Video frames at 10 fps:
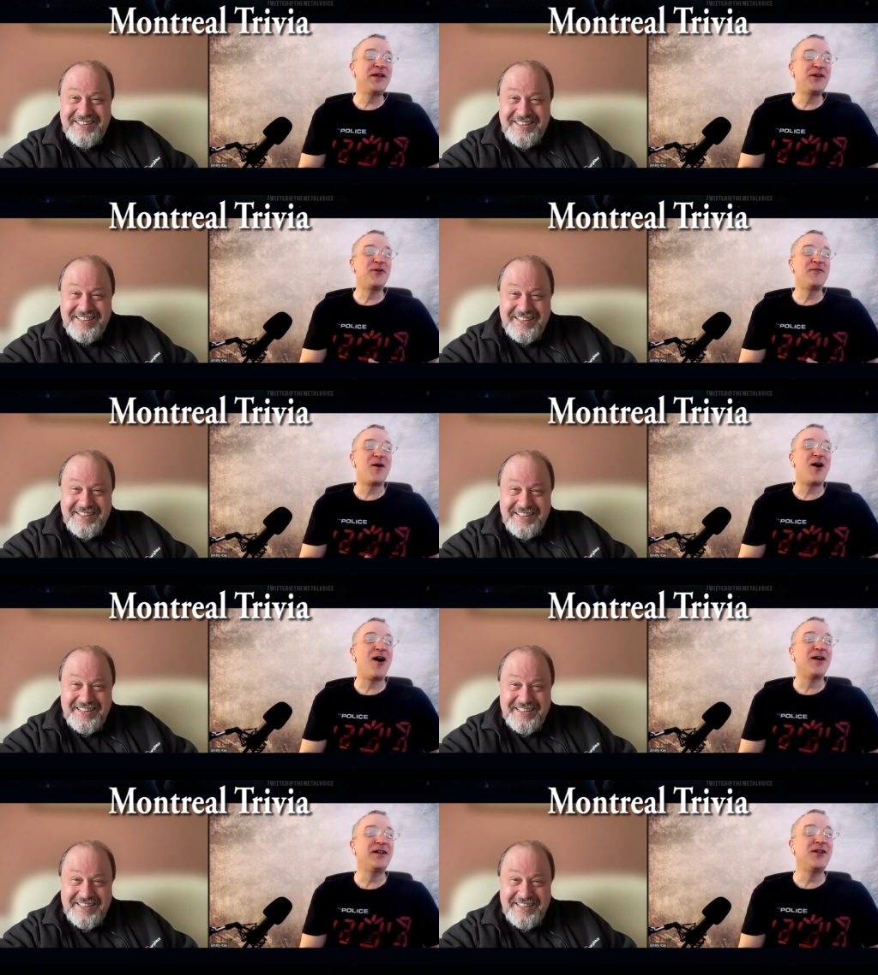Speaker 1: Marino of
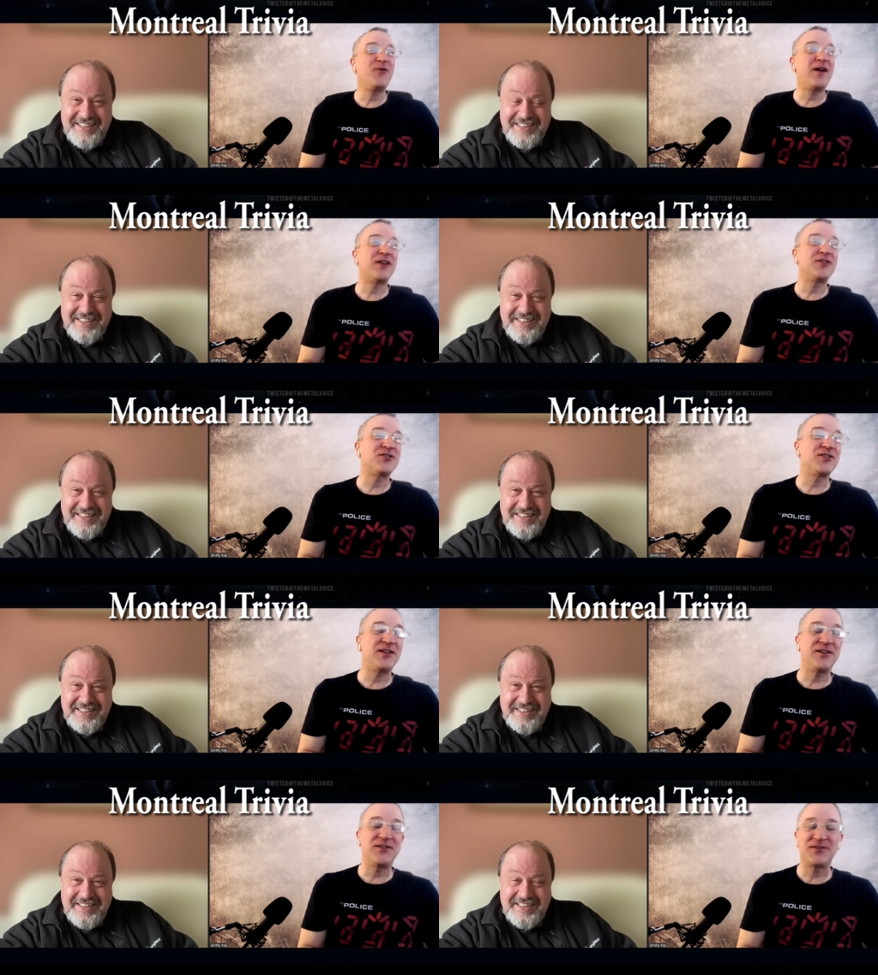Mahogany Rush
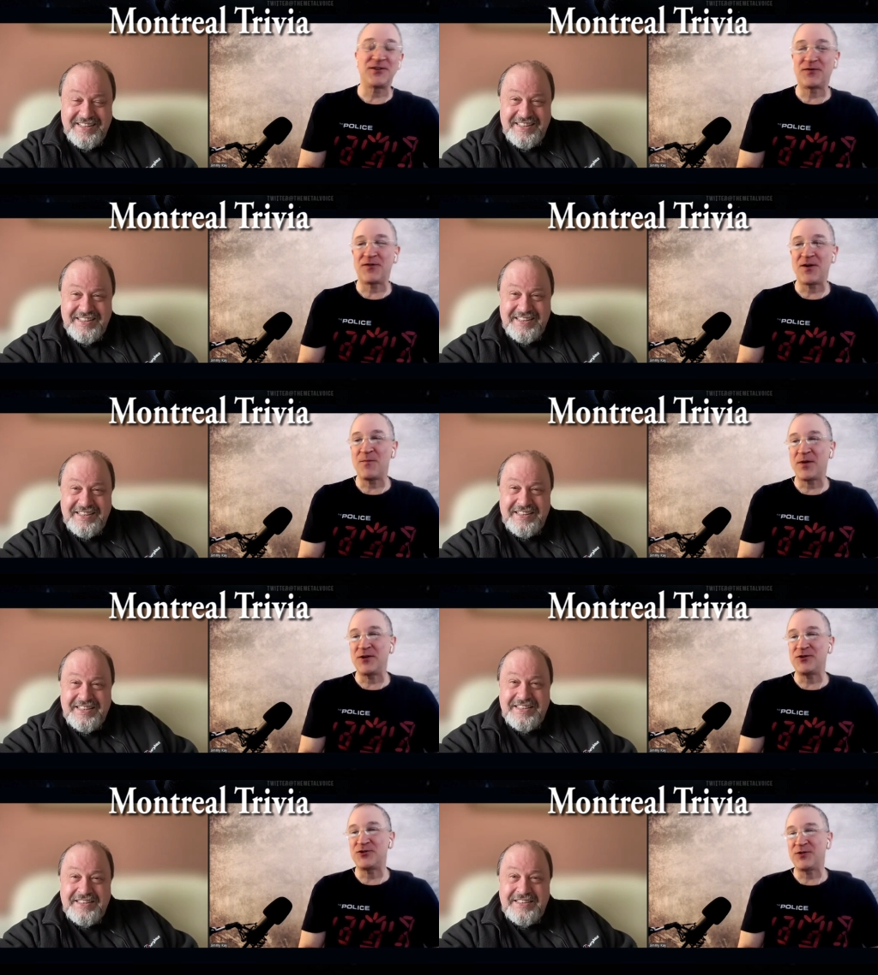is from
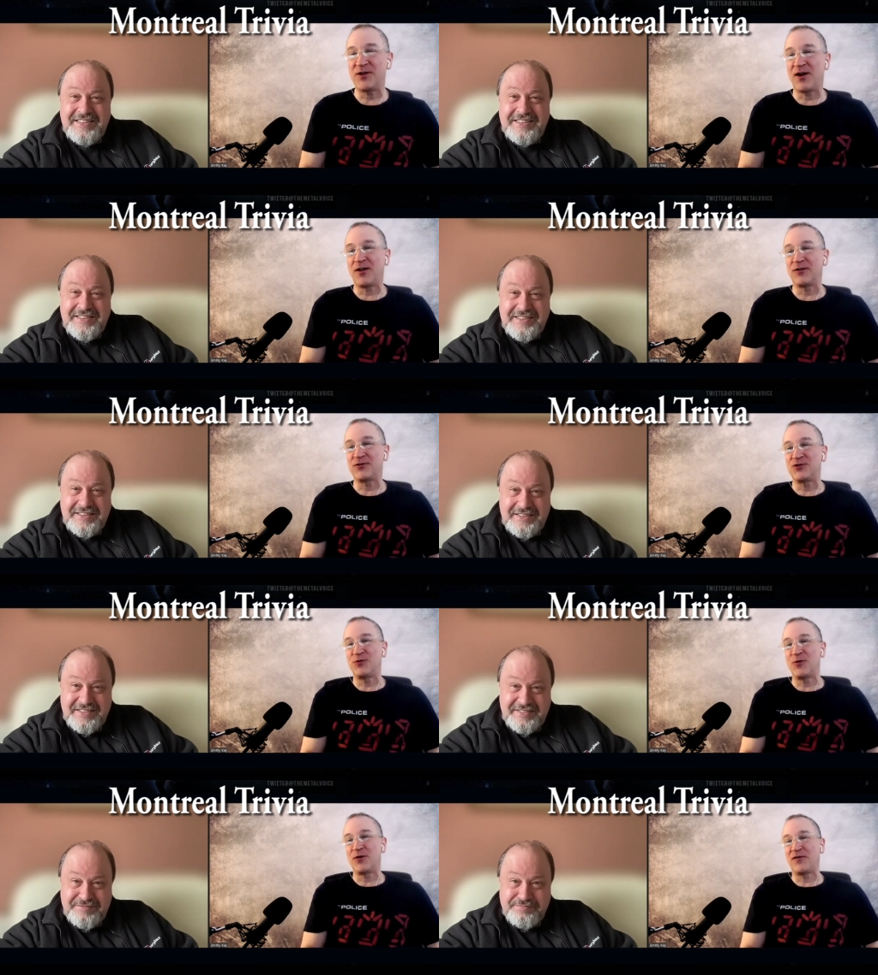Montreal.
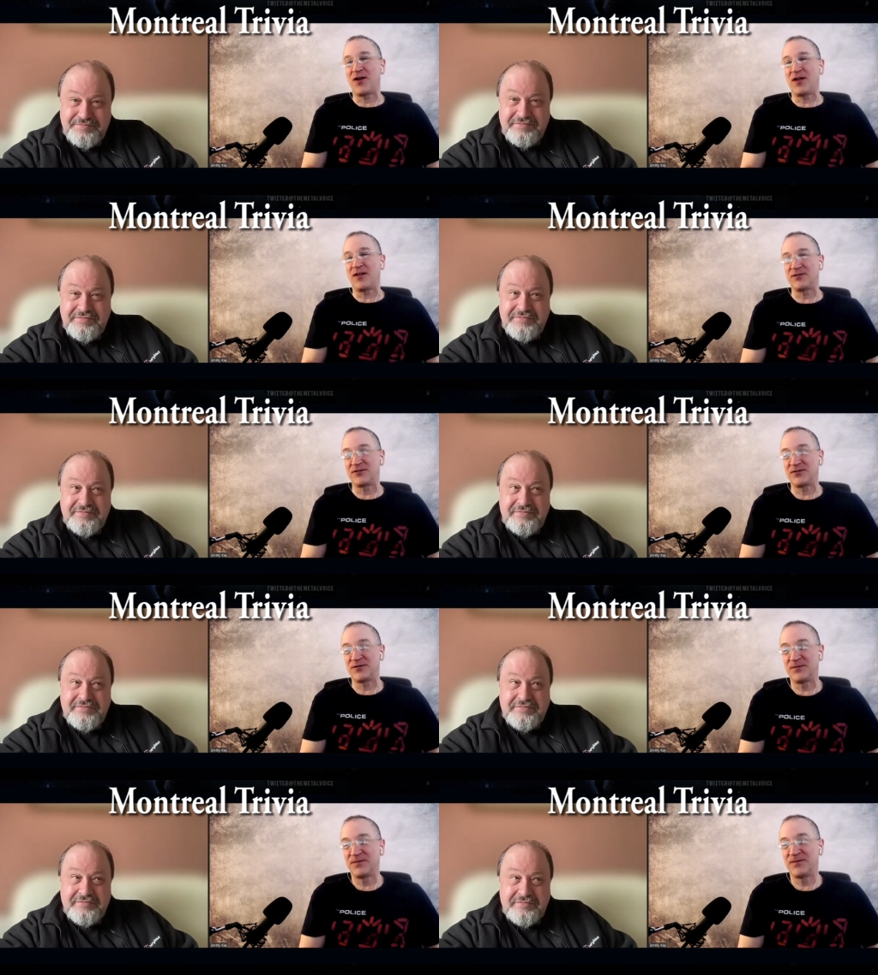True or false?
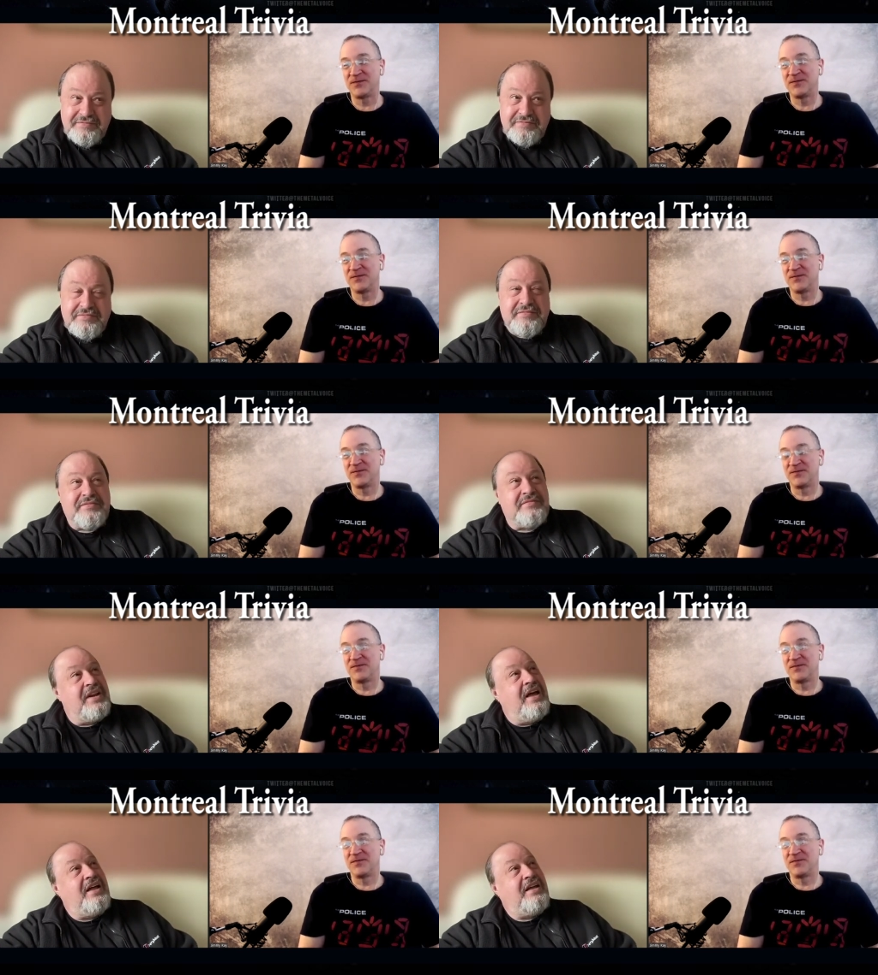
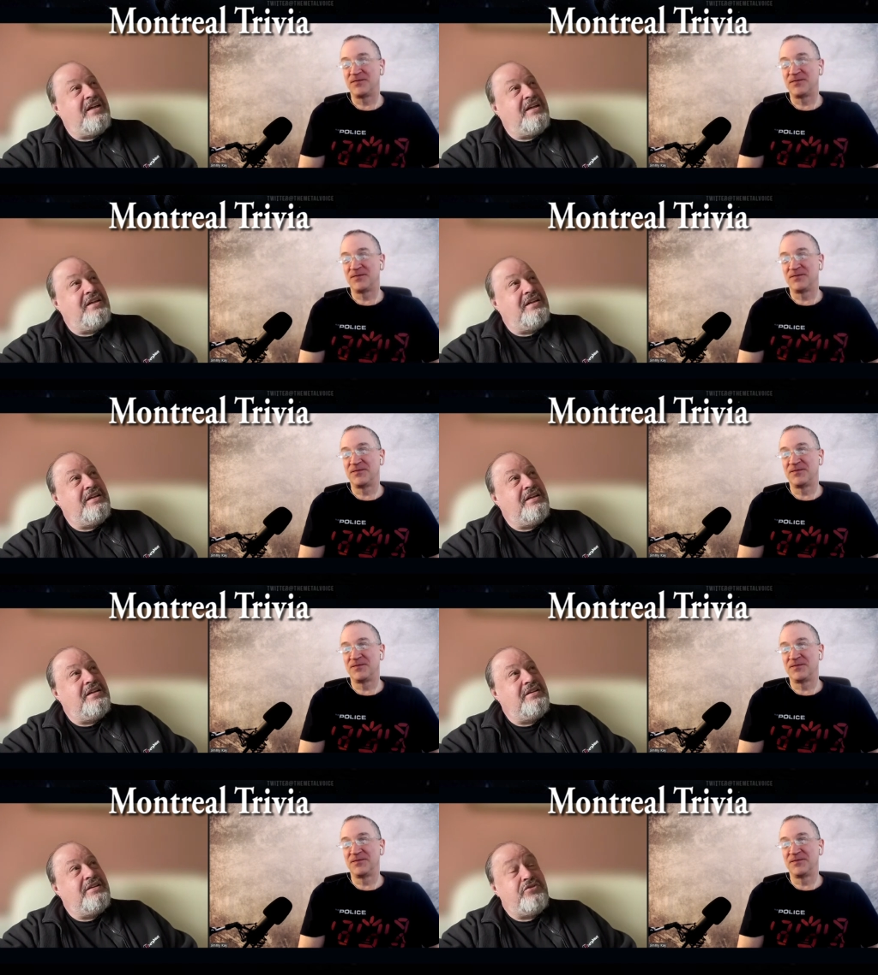
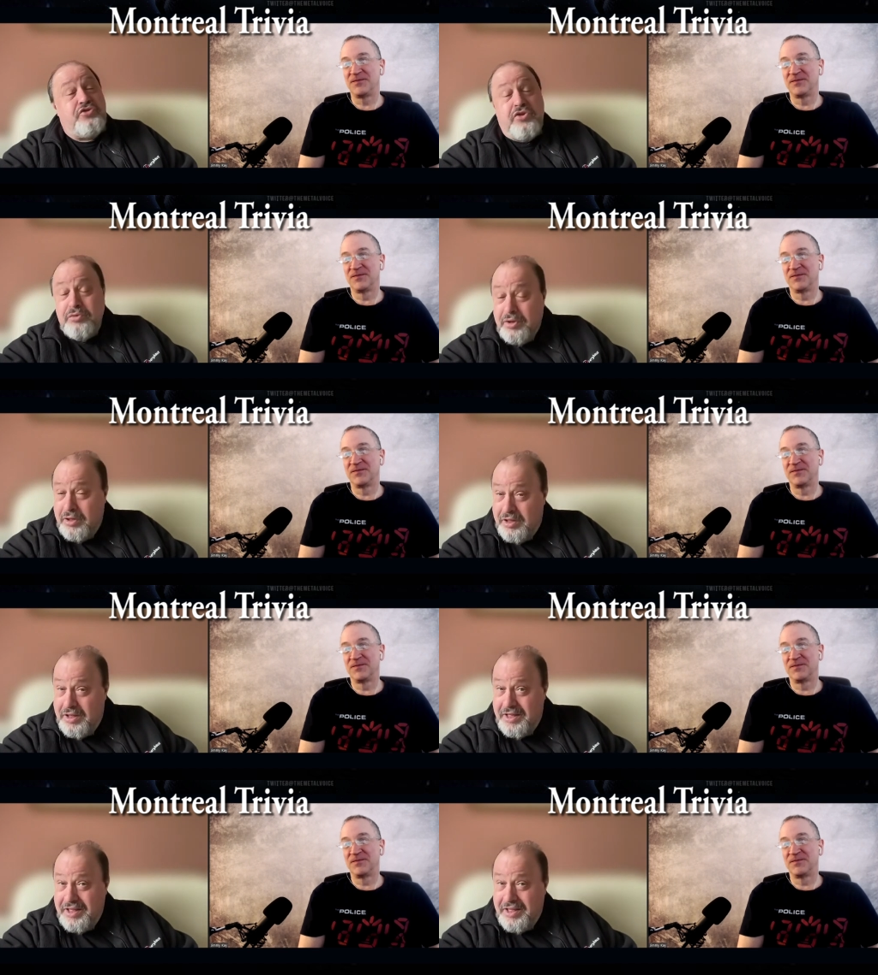
Speaker 2: Uh, true.
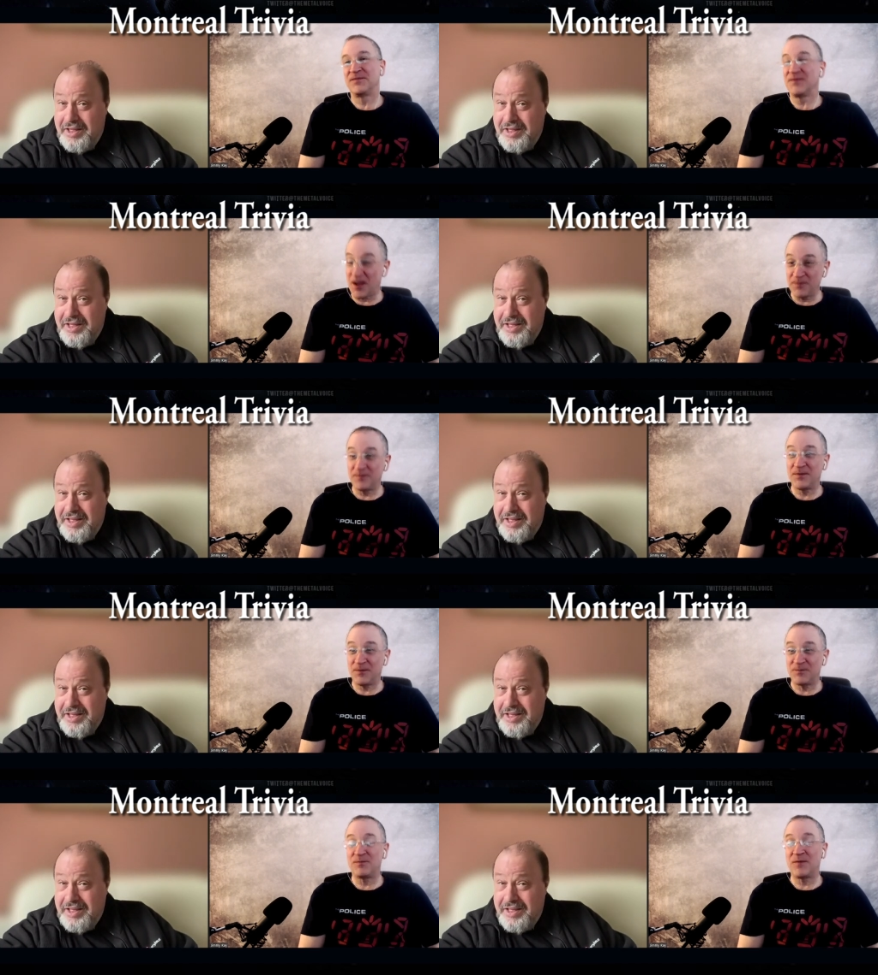
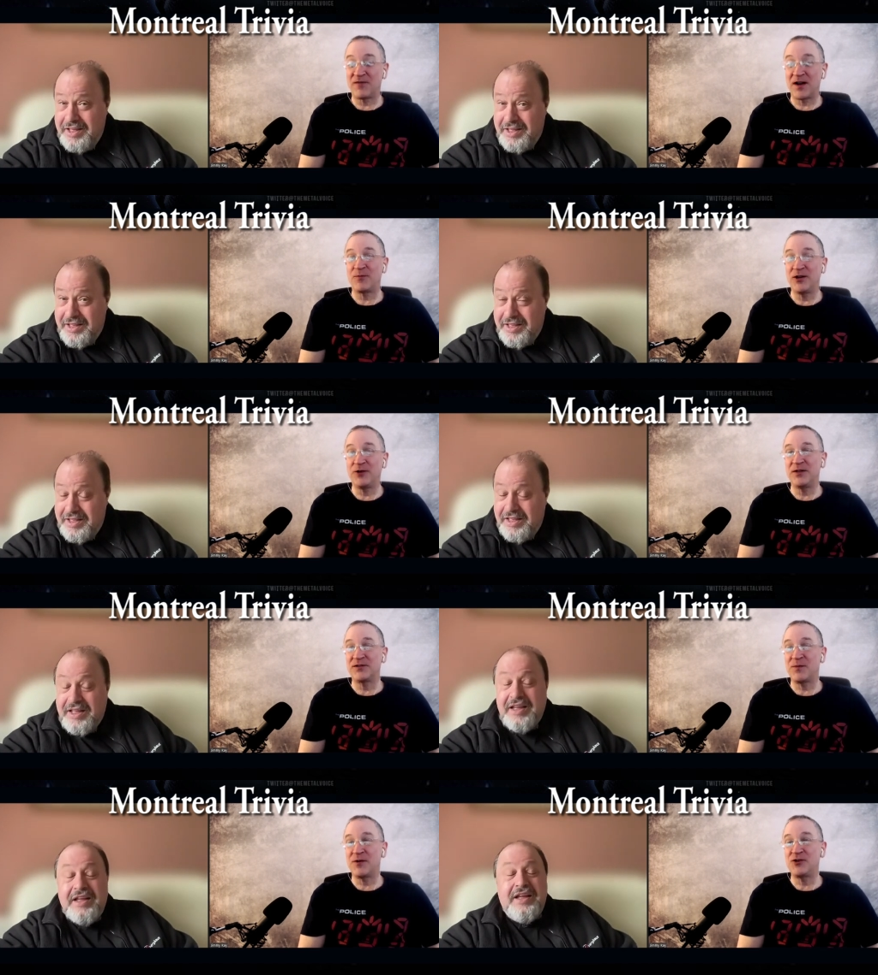
Speaker 1: Yep. Frank Marino
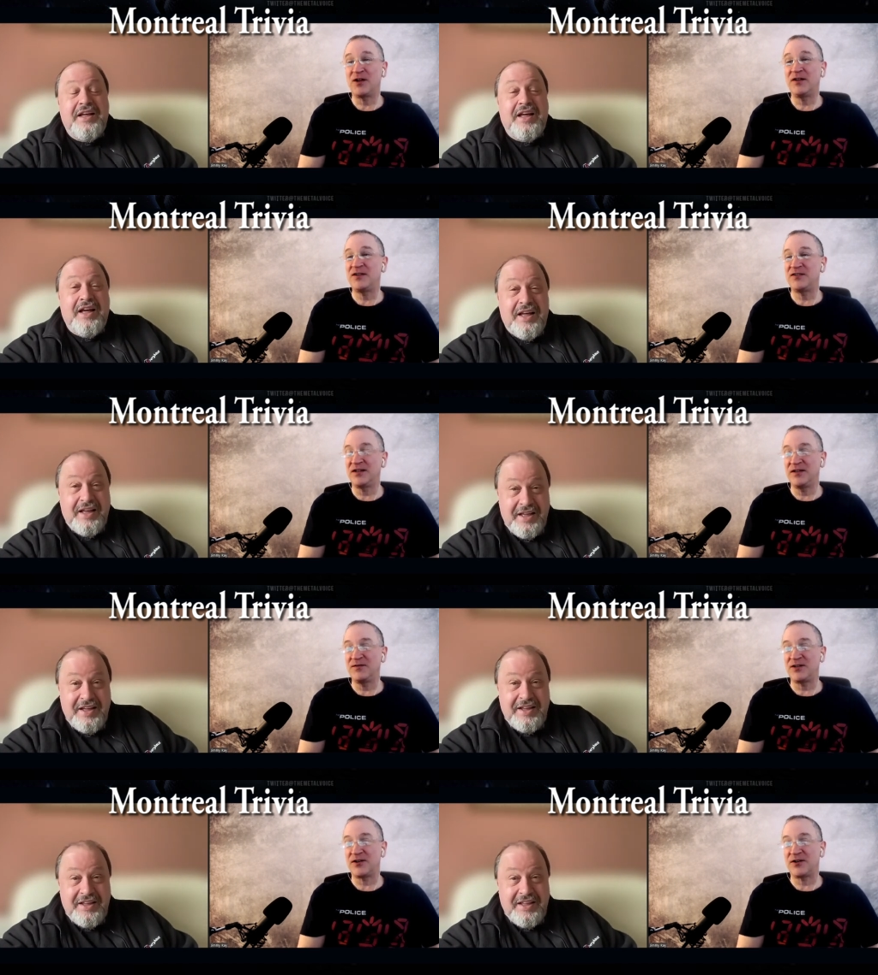is from Montreal and he still
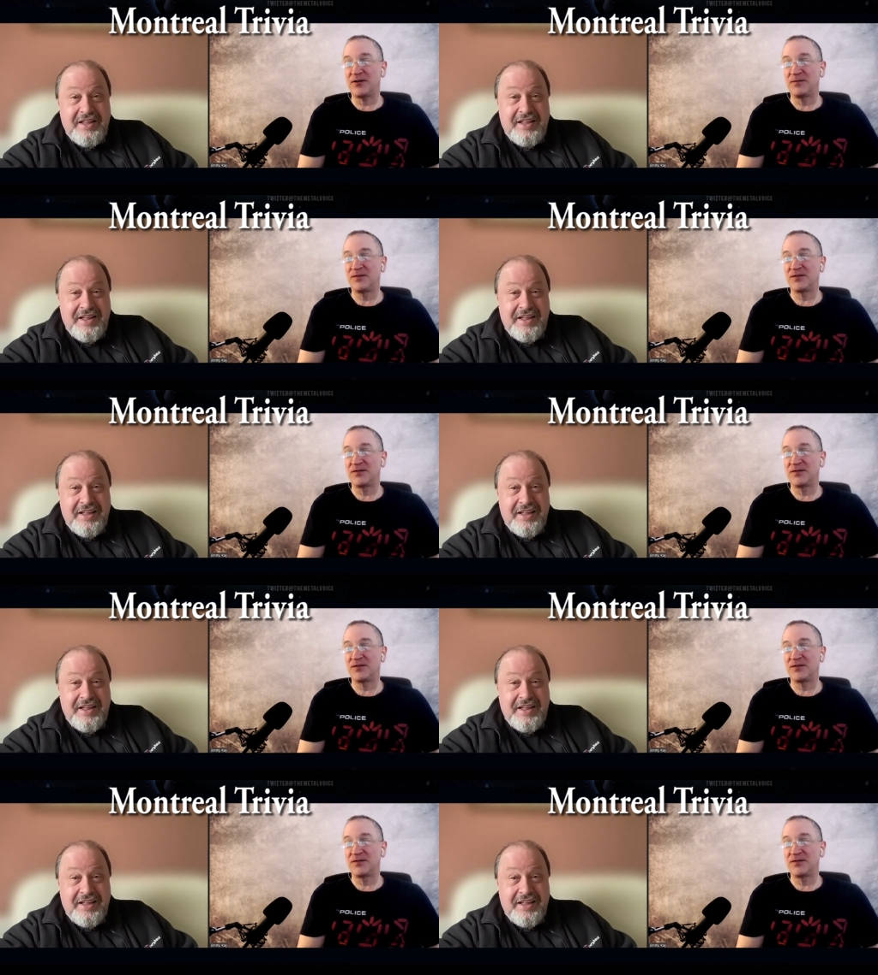lives here.